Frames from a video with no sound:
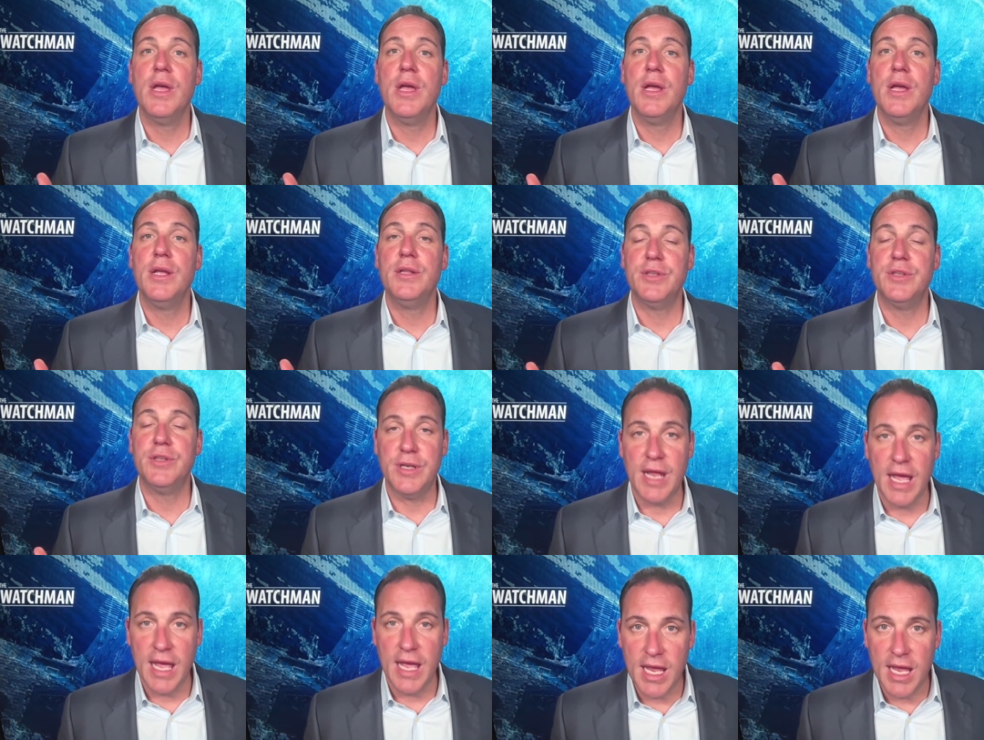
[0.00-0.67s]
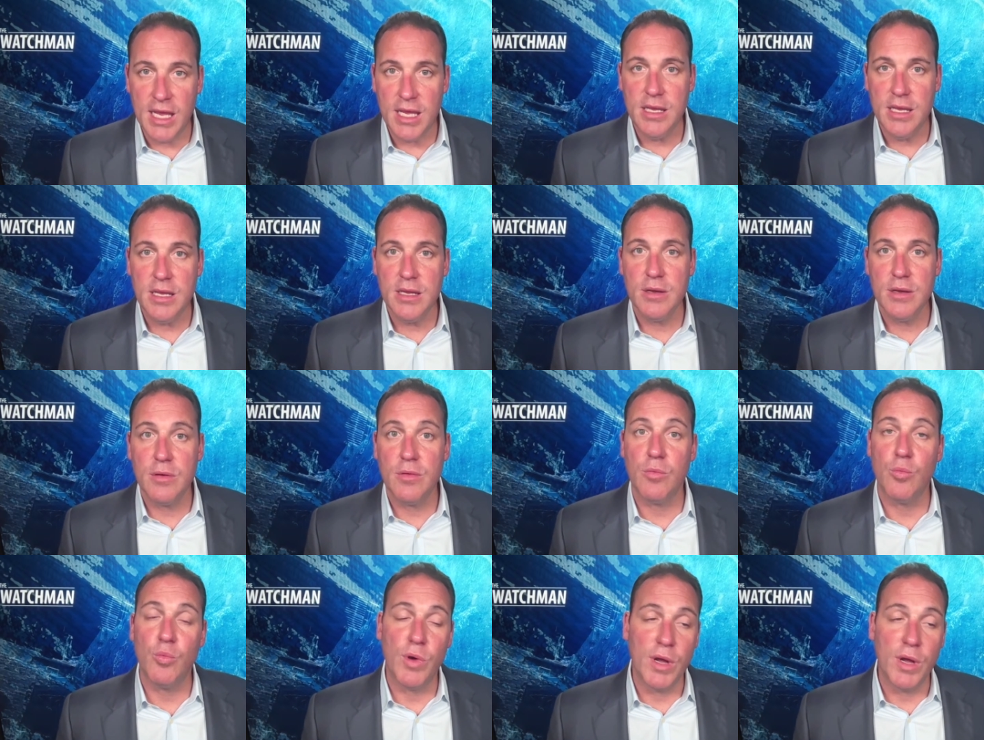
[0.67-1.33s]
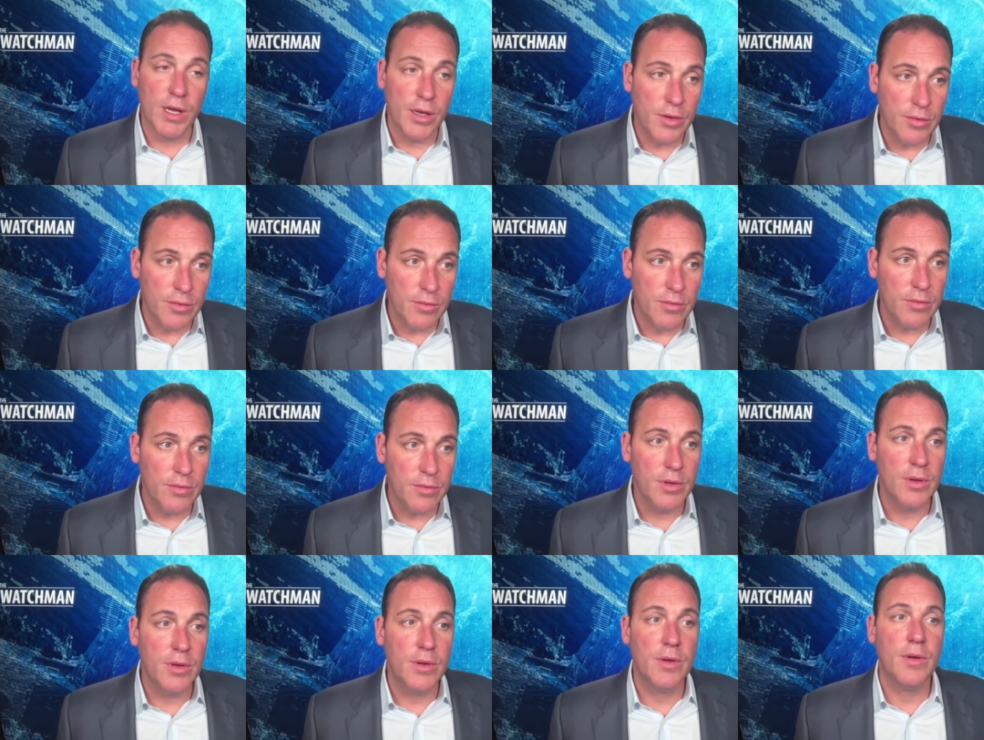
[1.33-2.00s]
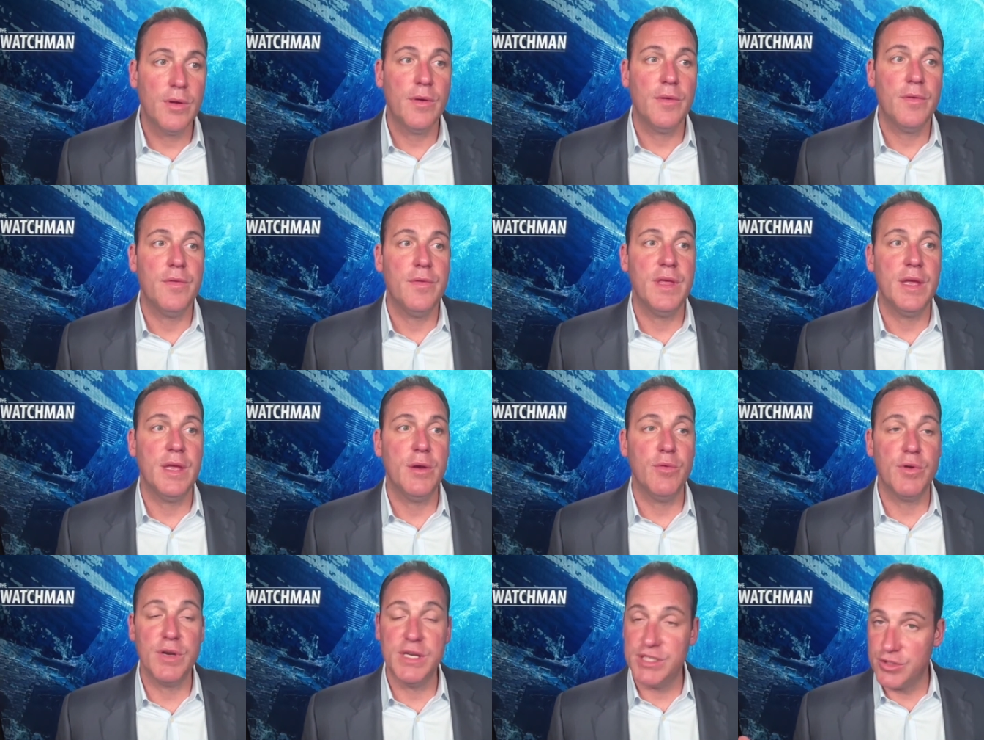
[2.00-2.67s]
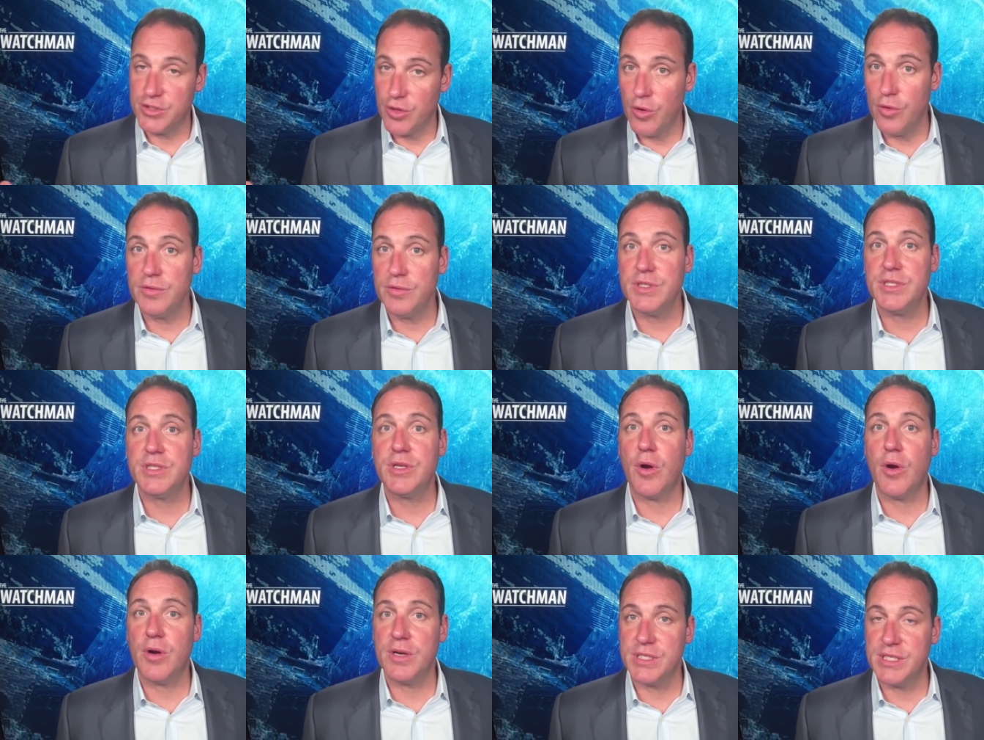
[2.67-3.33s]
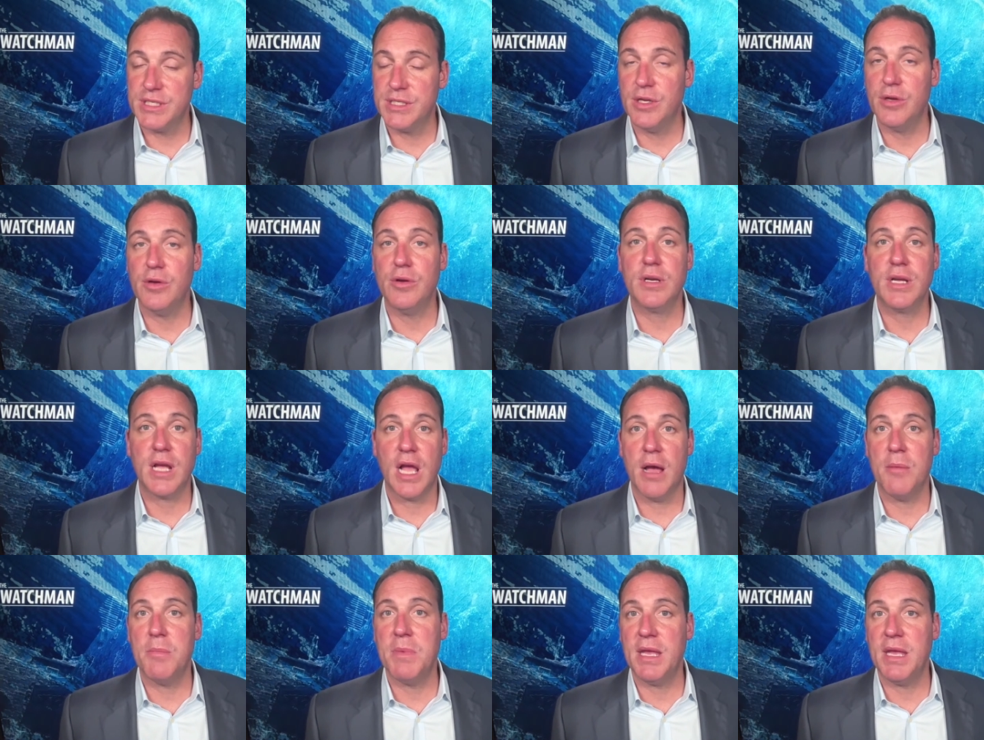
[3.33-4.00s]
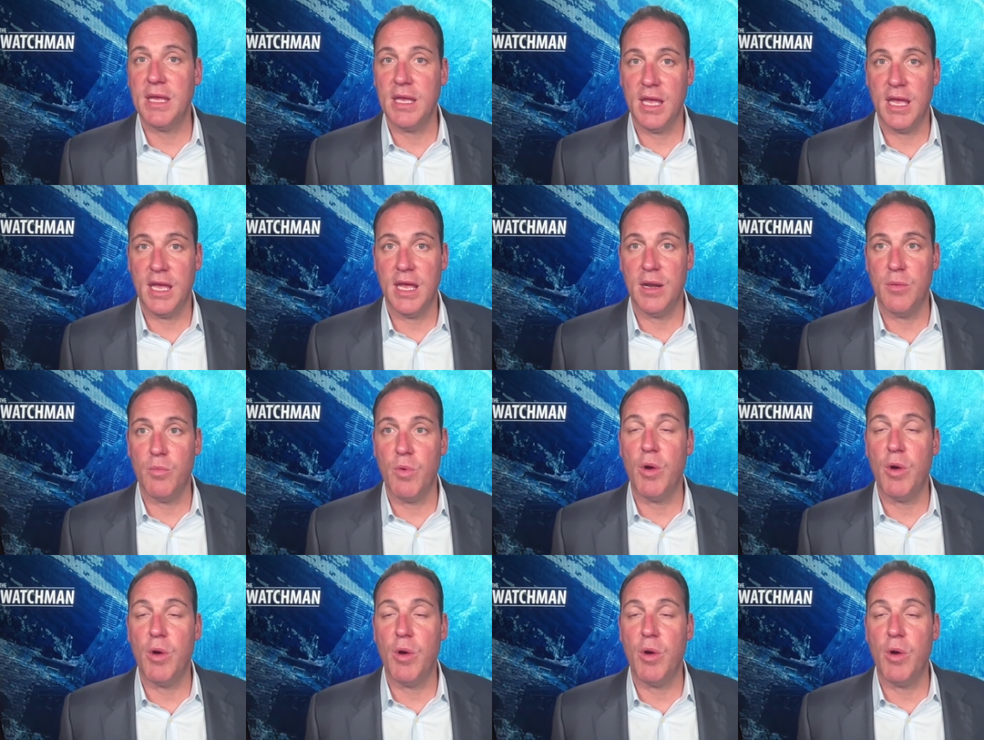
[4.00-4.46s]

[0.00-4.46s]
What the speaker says: Today, well, the results are still coming in.